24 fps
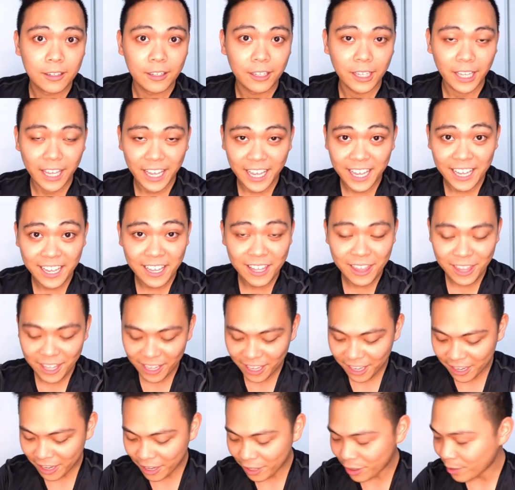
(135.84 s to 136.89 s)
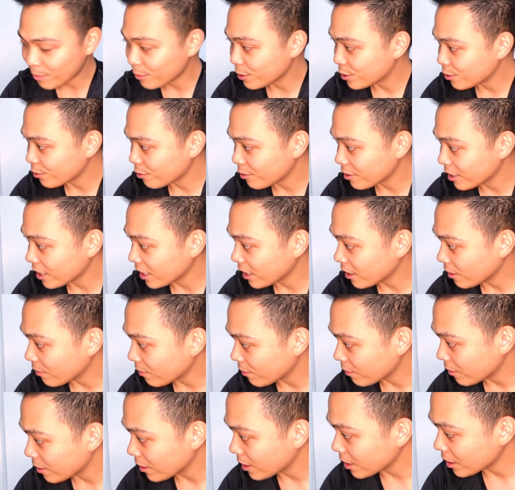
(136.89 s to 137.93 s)
Okay, I think I got the majority
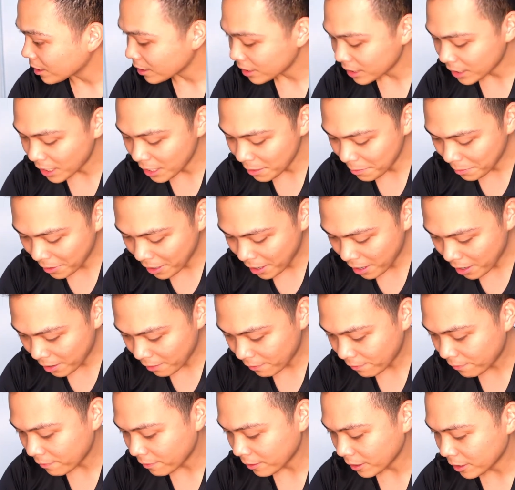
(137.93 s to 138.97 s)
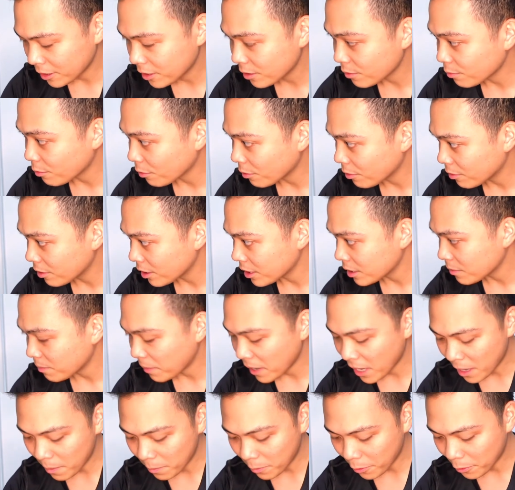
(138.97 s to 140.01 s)
of the tape off. Let's roll this
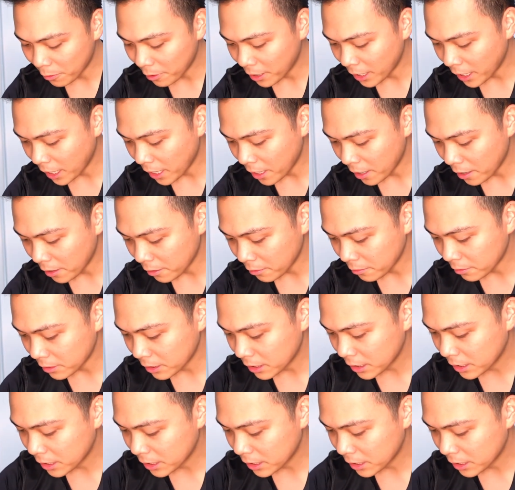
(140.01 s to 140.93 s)
bad boy out.